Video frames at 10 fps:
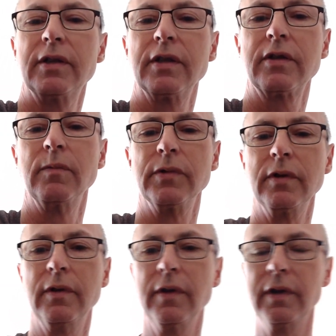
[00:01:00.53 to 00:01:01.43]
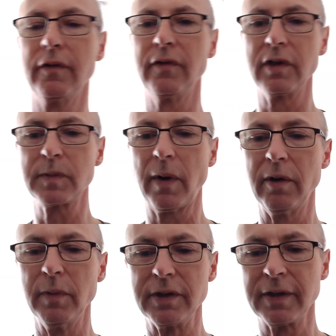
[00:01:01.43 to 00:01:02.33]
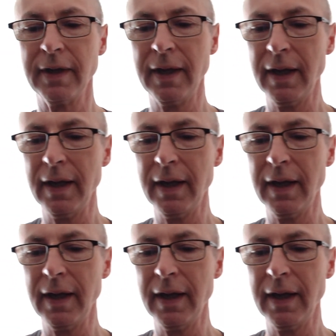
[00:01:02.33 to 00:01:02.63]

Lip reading: systems and doing different experiments.